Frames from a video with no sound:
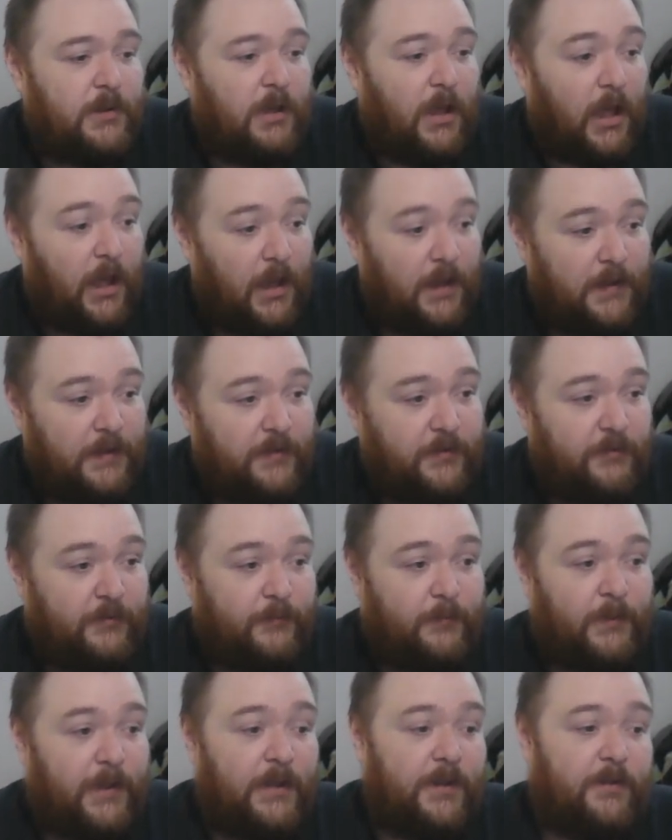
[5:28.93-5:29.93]
and this
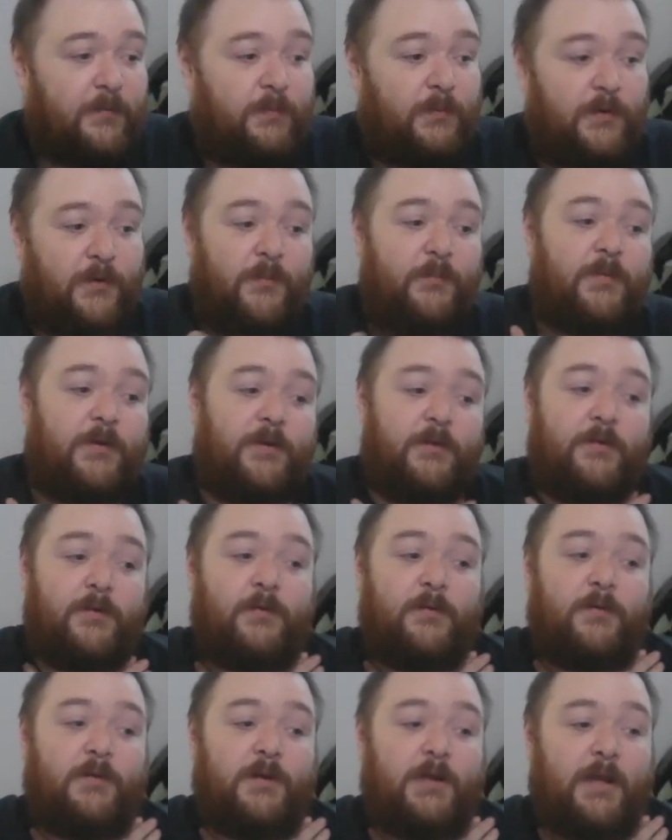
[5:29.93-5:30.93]
is where this one comes
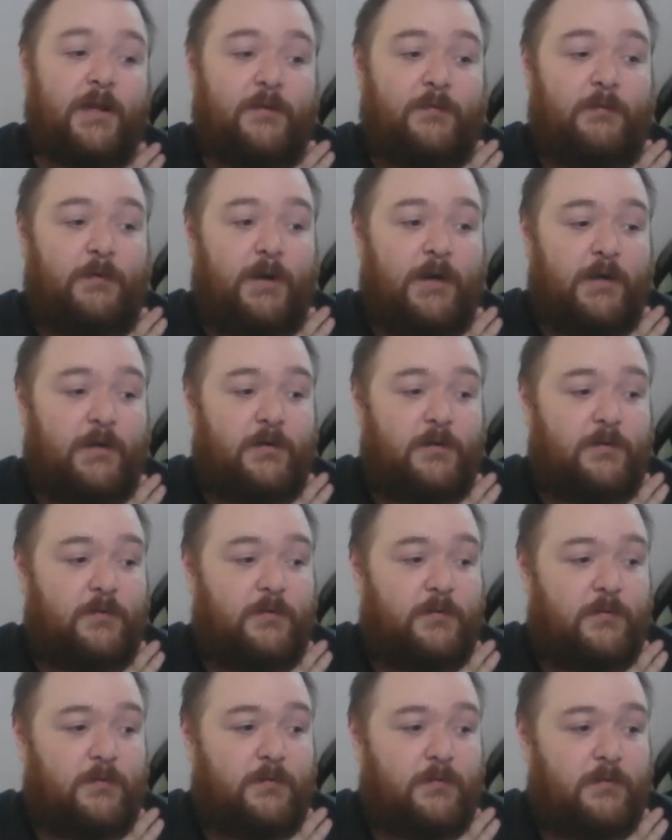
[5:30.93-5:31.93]
into the next
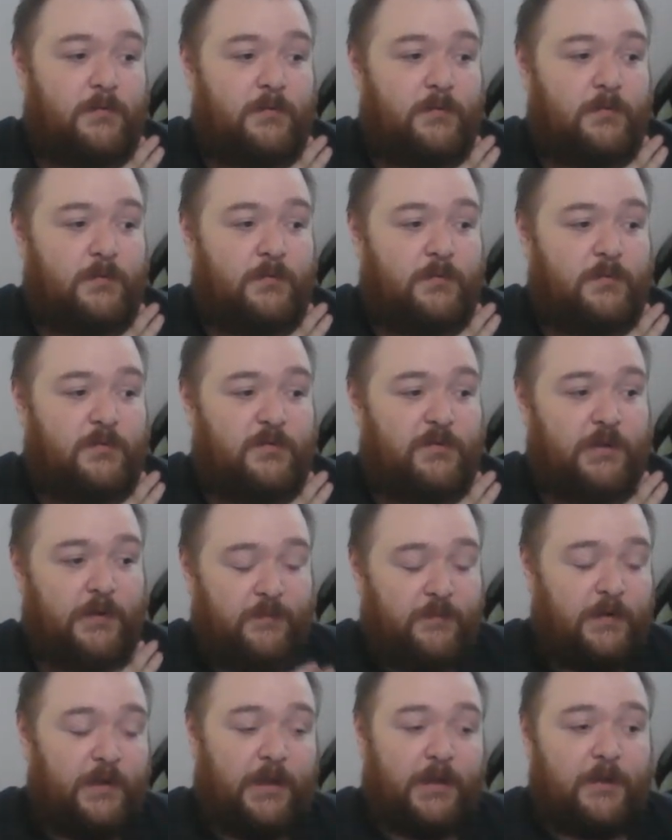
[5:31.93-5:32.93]

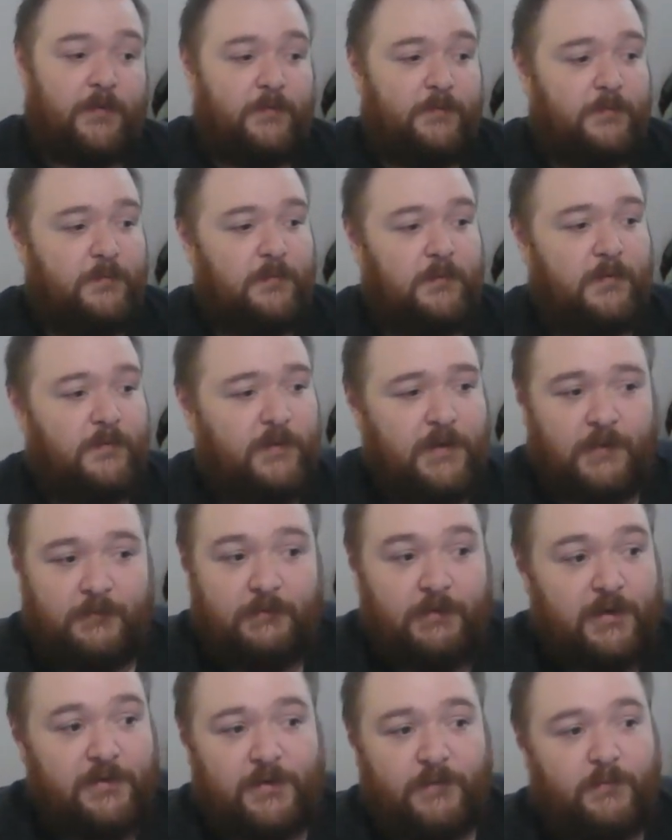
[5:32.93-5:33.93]
Redshift deck. I was thinking
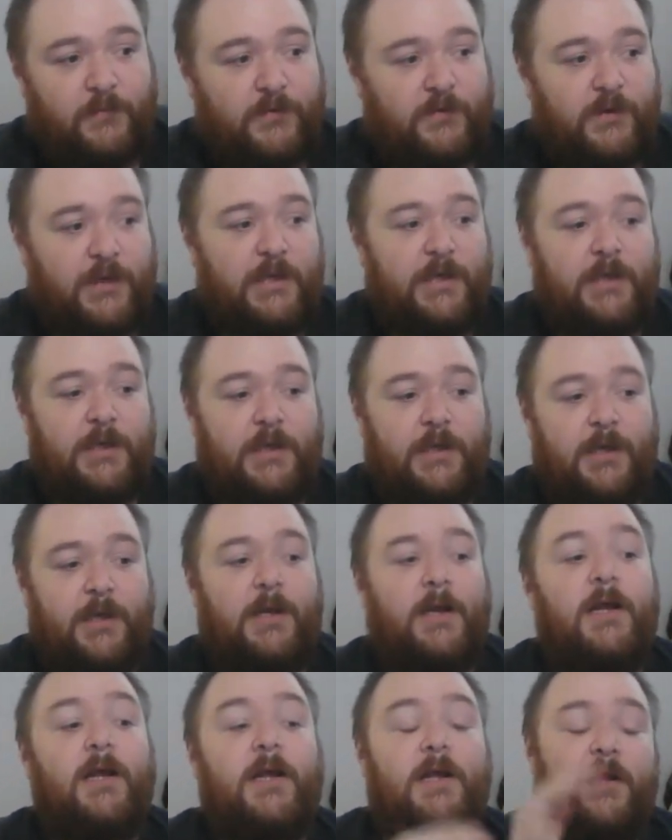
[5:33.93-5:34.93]
Redshift wasn't in
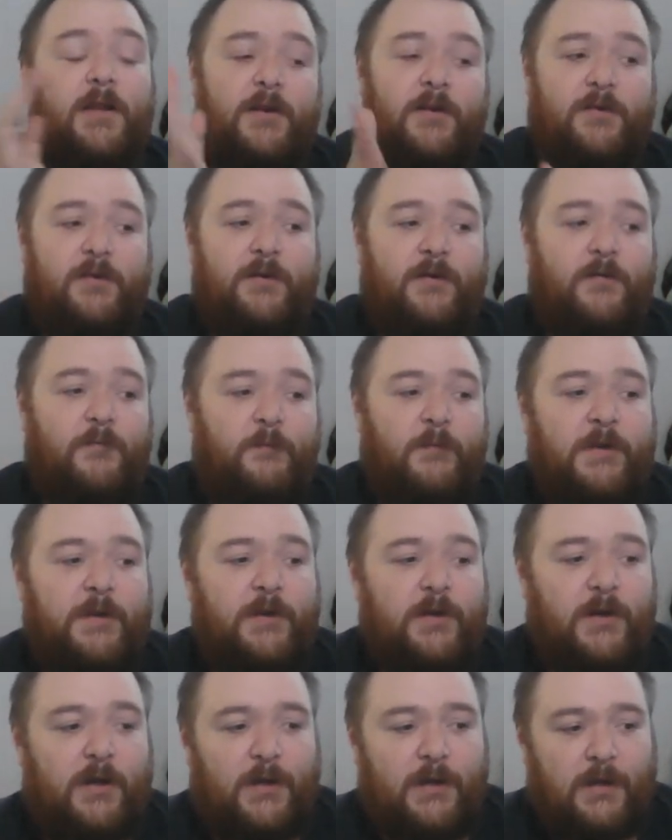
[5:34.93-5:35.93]
here. This is a
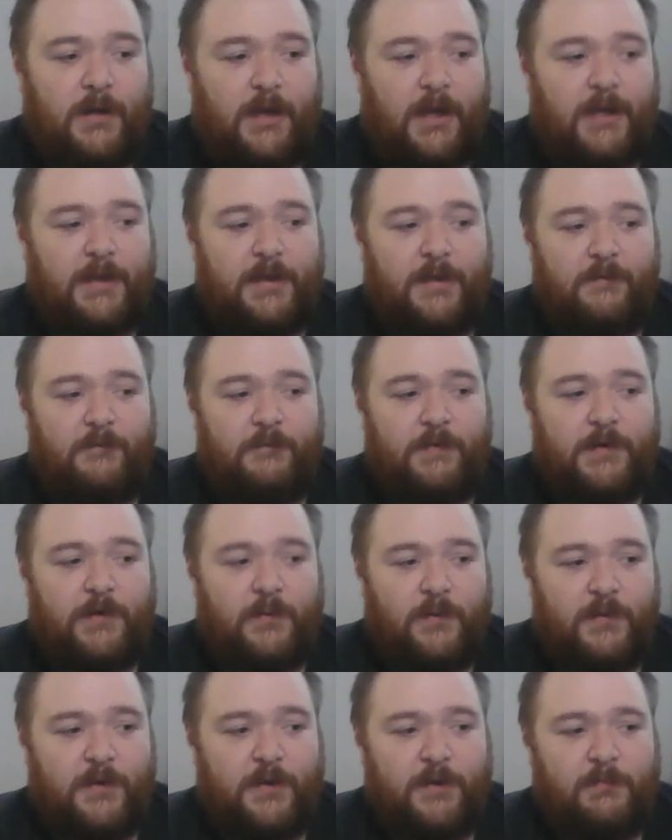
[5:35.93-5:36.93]
video, I did a
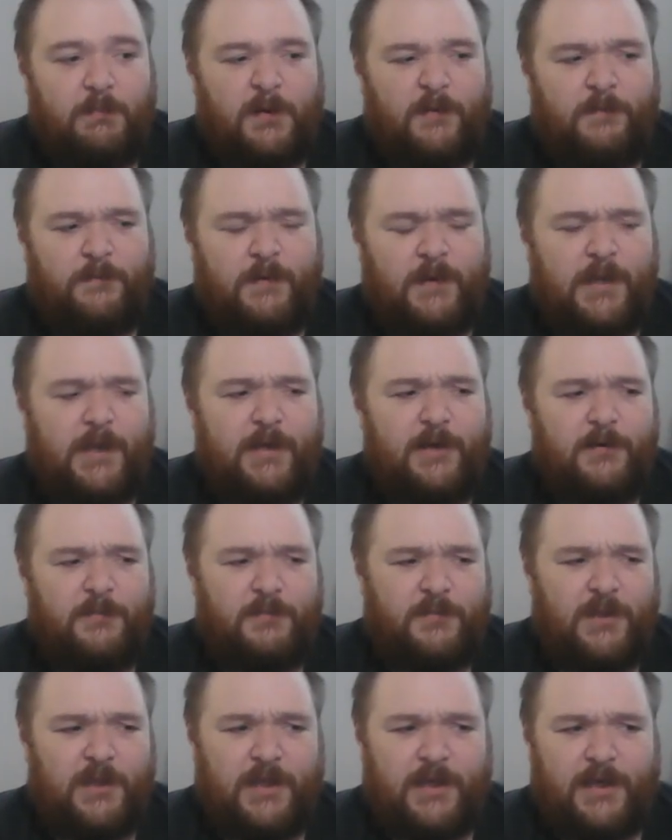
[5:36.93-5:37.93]
video on this, but I think I ended up
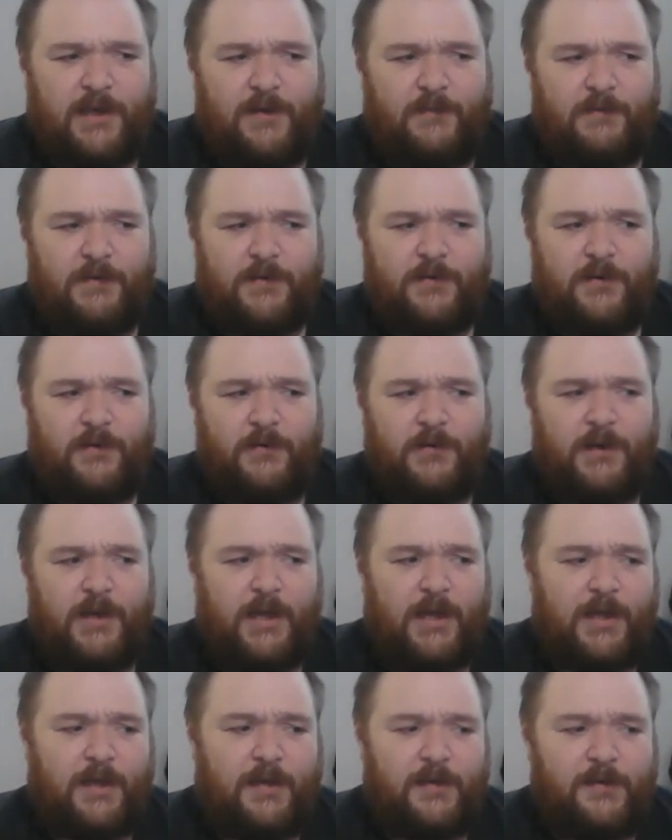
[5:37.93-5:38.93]
taking out Victoria
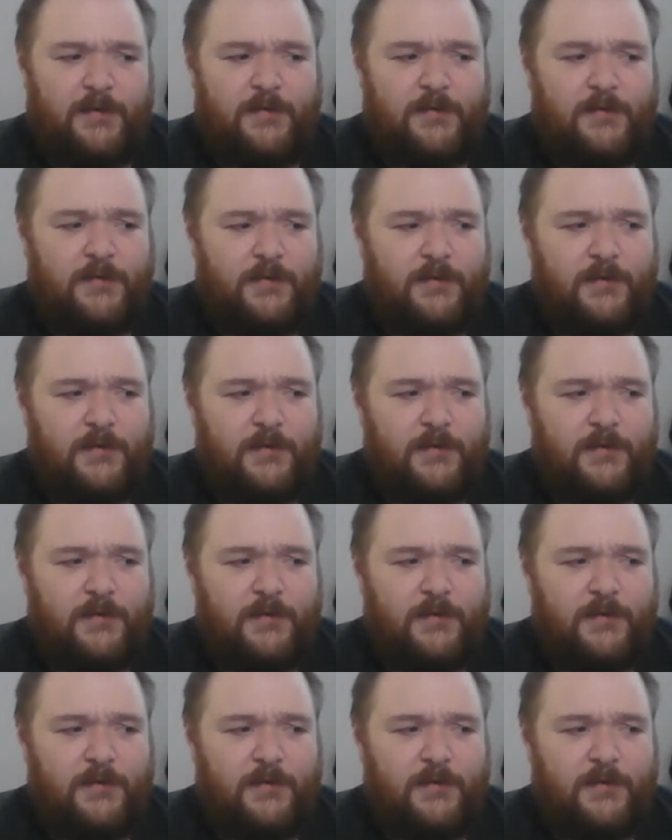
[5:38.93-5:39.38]
Hand.